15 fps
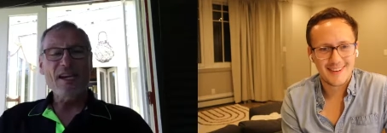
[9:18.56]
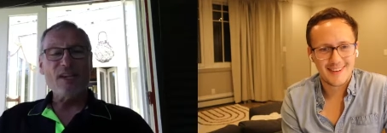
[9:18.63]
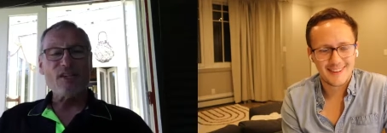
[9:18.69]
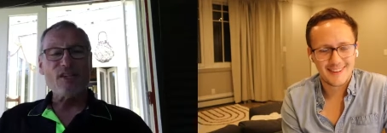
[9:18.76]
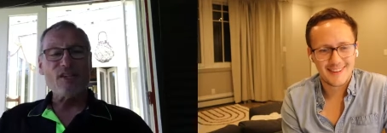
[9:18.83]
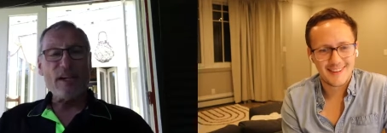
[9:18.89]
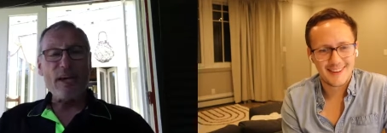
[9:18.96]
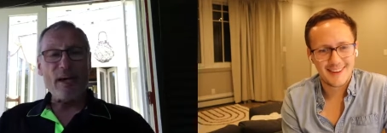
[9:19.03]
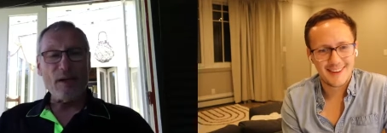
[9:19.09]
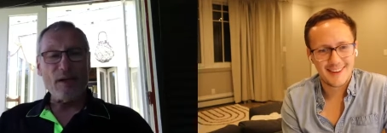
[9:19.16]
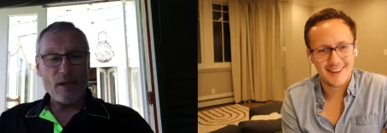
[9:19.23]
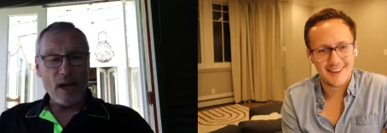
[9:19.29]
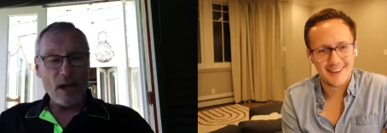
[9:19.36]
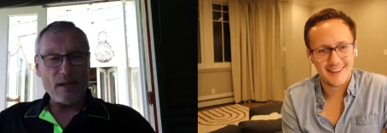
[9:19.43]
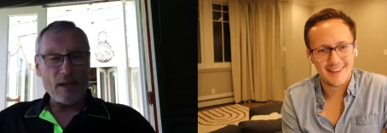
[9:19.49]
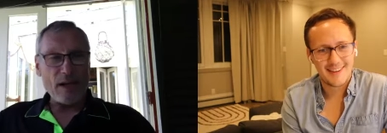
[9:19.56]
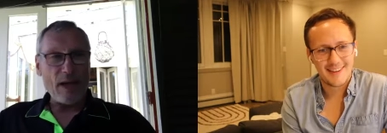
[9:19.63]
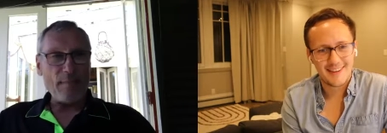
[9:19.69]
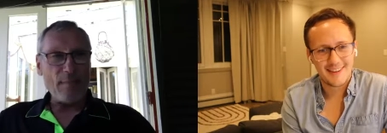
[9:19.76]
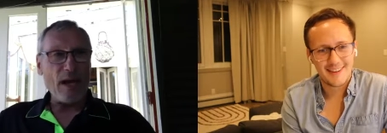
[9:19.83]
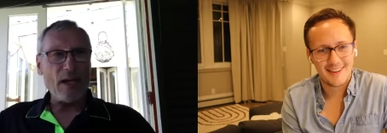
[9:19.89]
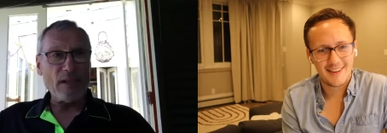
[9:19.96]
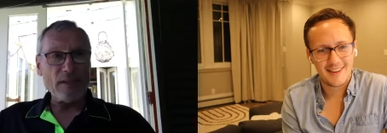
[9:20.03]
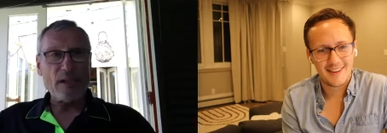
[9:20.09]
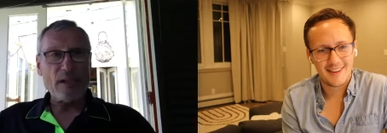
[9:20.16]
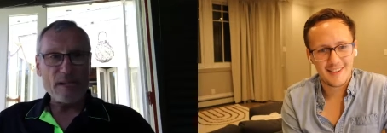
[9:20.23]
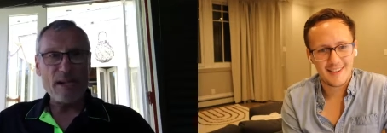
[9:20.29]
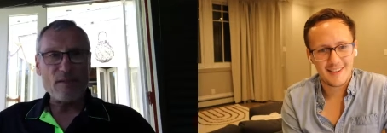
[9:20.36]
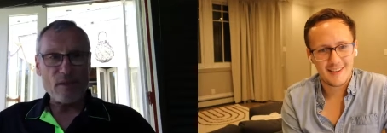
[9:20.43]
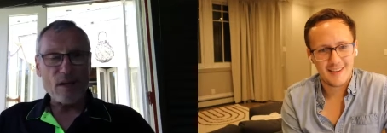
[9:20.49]
Speaker 1: So now uh, um, I'll nut
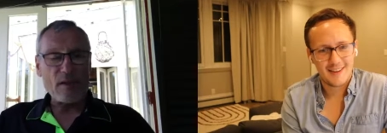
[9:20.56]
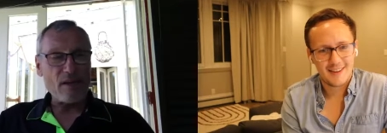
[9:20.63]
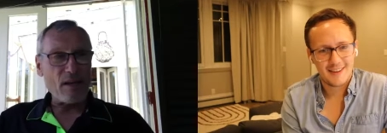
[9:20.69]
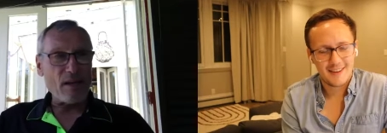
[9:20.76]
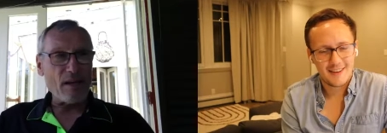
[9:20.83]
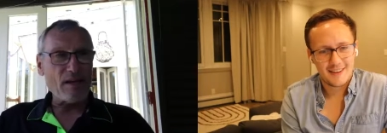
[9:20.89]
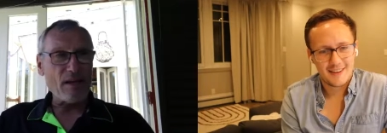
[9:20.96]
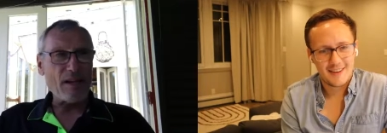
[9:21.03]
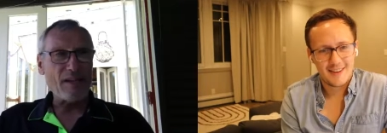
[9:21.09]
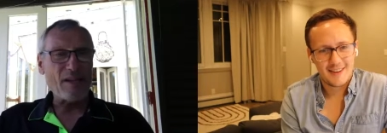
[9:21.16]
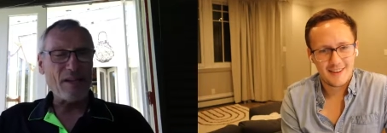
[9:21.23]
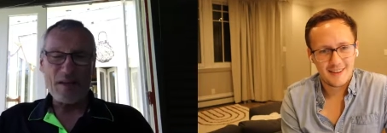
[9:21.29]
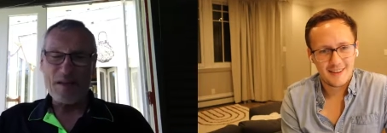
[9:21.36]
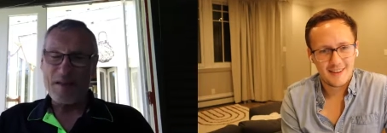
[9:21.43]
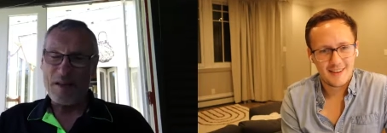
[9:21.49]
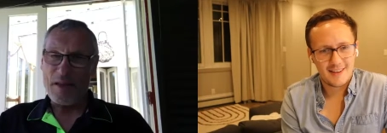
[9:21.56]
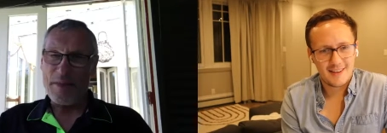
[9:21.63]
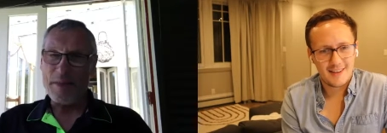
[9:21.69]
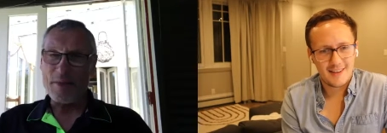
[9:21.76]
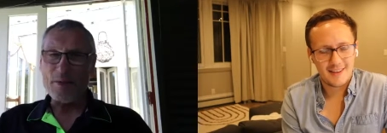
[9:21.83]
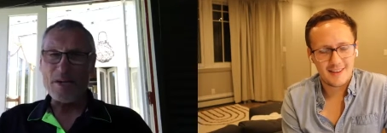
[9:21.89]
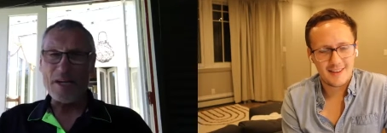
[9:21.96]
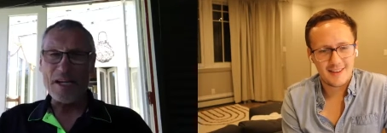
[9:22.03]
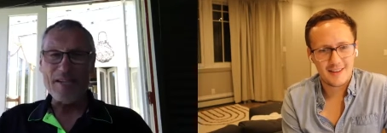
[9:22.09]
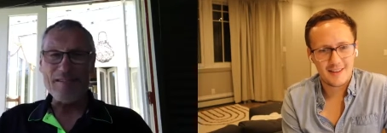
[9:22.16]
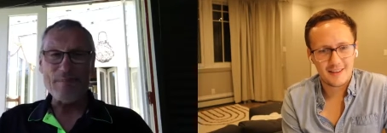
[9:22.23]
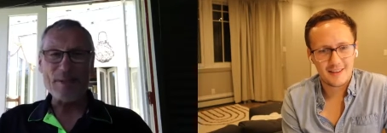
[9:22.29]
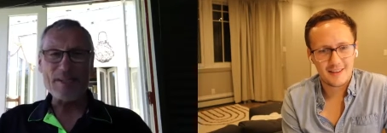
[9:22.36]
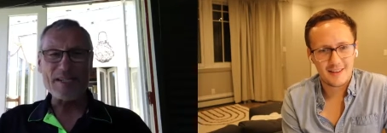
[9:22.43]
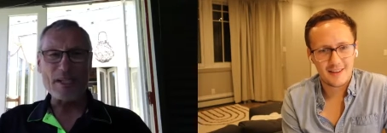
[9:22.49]
out a, a, a, thorny
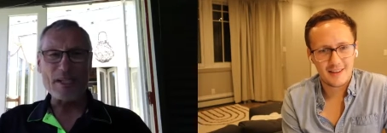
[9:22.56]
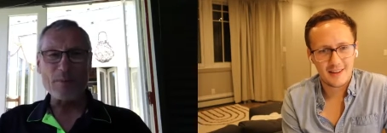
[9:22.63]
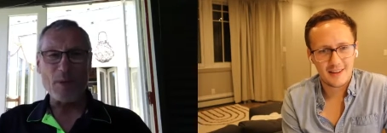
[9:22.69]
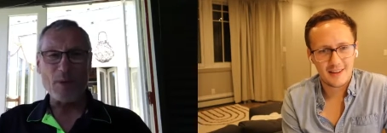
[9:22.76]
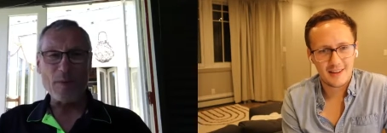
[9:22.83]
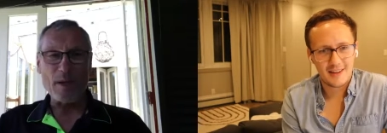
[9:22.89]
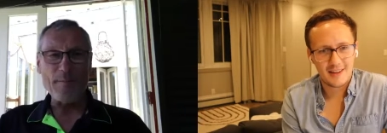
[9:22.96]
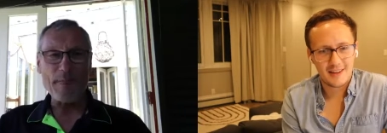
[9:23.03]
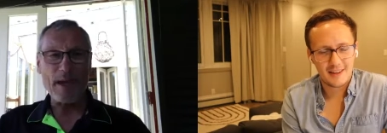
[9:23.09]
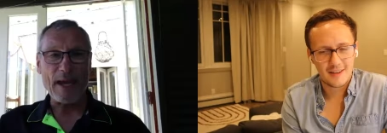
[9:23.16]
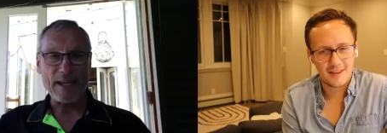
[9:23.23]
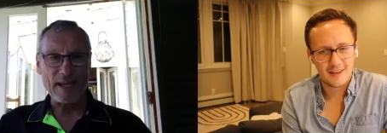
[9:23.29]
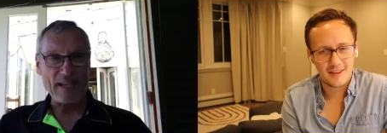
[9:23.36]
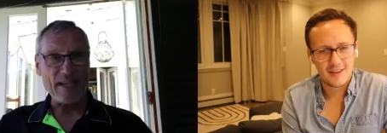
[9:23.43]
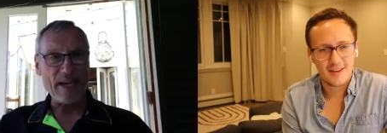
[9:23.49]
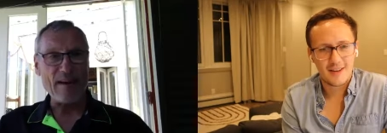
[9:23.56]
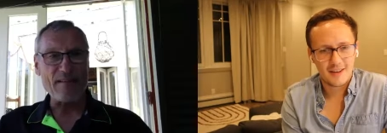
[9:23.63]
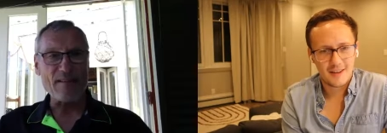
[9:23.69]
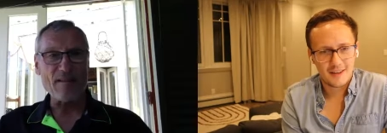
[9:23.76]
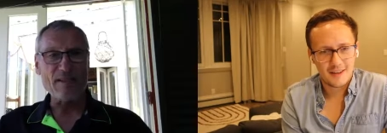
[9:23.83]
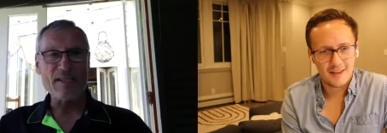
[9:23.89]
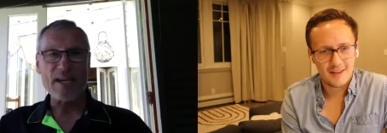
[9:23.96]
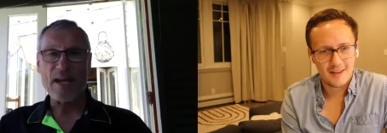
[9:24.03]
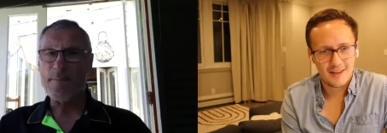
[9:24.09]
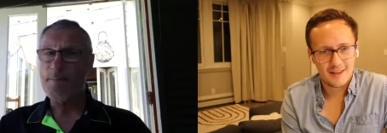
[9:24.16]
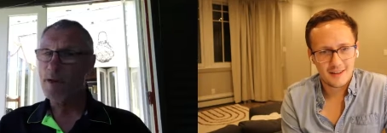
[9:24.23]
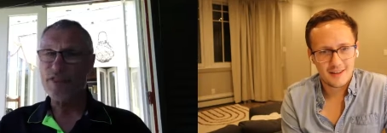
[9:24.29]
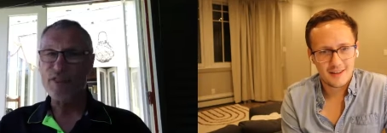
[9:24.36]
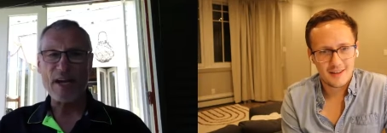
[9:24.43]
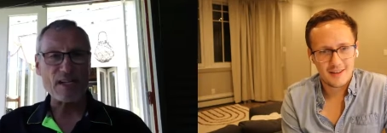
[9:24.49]
business problem, and then Karen will say,
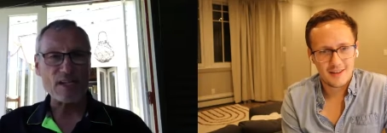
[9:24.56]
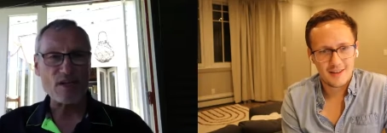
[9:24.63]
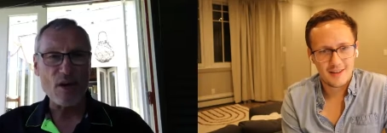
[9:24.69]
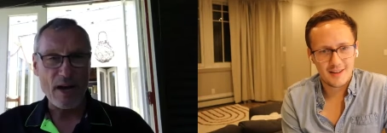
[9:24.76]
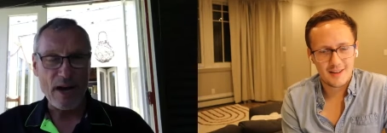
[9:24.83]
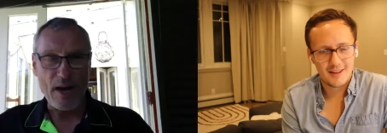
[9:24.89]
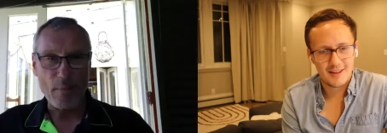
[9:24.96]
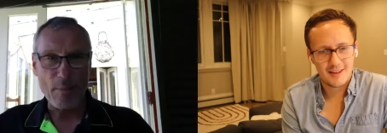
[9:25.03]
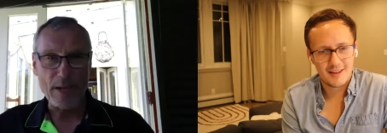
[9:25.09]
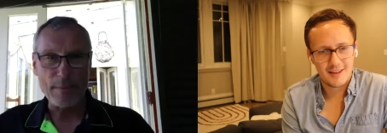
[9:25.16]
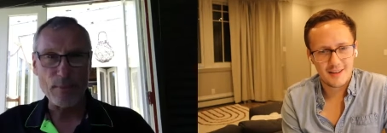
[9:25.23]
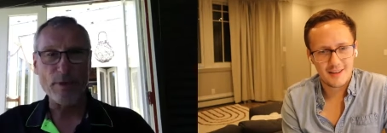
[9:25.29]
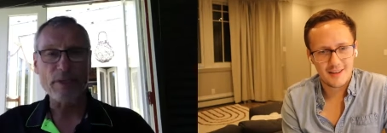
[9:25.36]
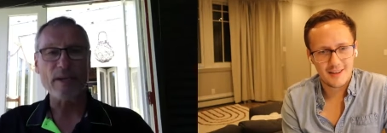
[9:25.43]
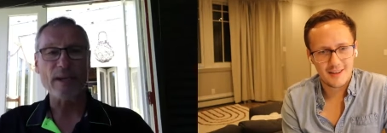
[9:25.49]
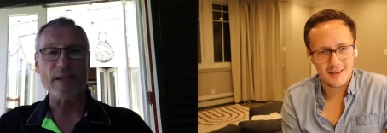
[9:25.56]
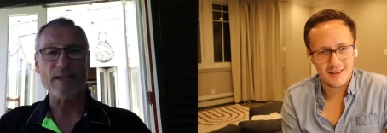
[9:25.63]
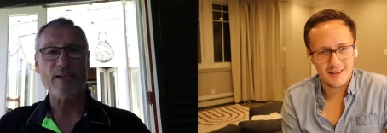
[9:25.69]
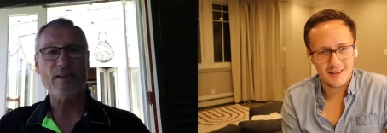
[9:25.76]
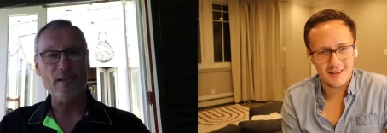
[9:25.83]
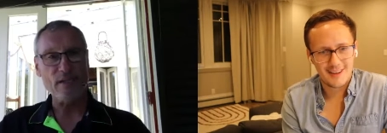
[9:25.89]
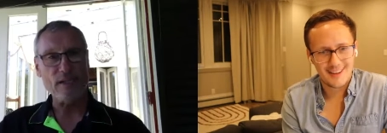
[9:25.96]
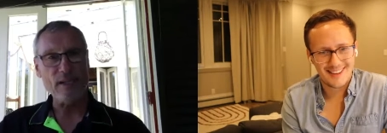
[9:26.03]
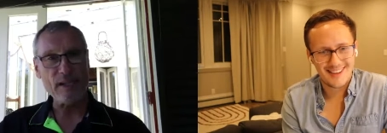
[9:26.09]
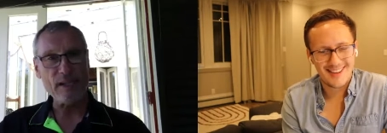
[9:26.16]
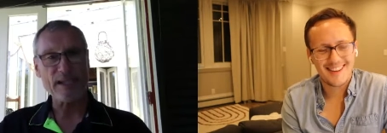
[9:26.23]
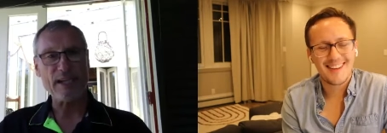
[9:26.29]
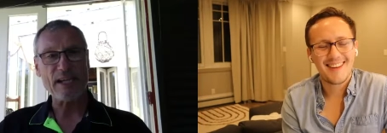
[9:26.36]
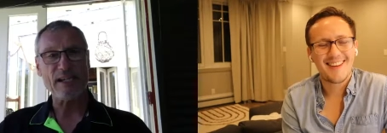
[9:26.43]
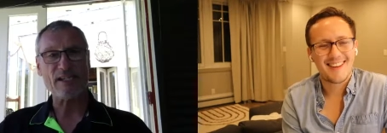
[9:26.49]
"But that's not how people think. You need
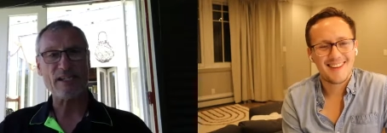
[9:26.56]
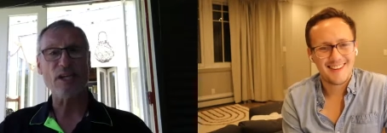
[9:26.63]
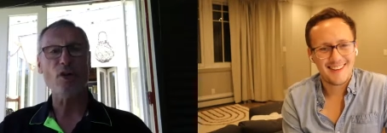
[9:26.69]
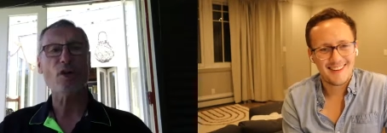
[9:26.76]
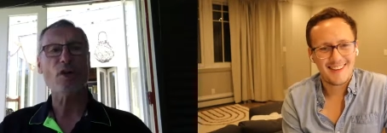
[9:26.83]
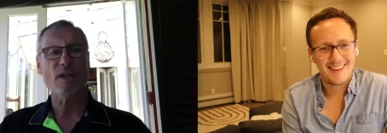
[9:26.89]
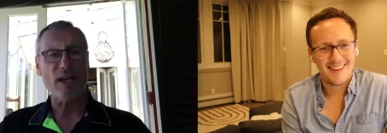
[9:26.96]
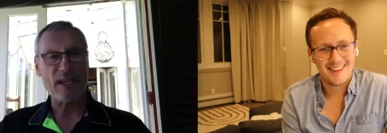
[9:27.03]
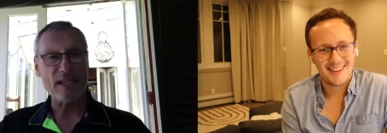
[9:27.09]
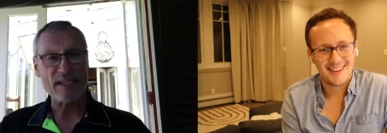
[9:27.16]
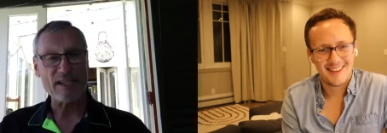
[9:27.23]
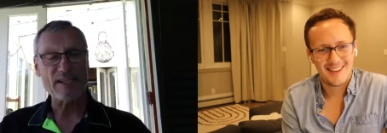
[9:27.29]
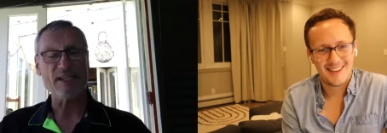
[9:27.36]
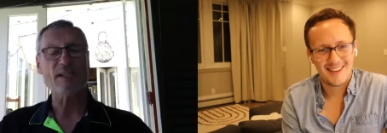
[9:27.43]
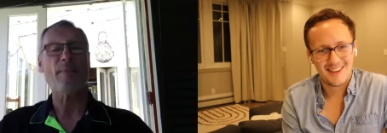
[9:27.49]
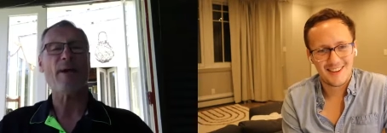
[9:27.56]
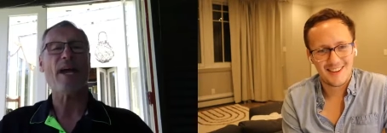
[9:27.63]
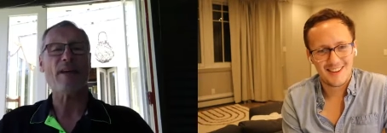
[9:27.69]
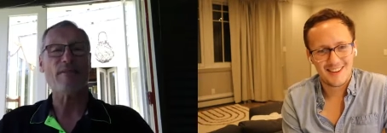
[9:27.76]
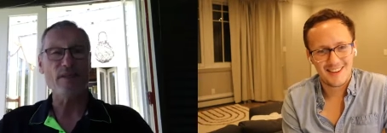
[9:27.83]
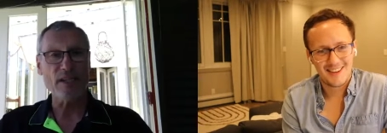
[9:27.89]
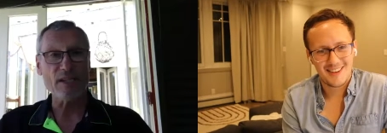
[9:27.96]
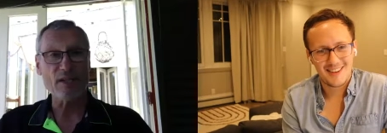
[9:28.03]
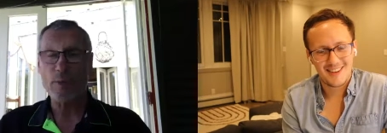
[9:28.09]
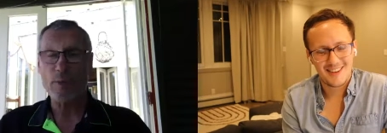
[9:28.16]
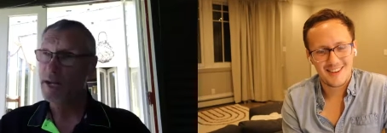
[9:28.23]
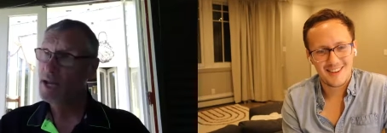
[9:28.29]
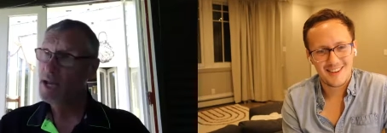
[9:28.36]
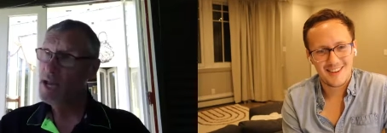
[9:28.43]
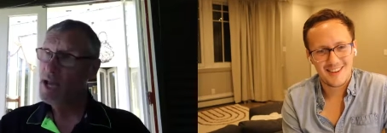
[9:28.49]
to get it to look like this and to behave in this way."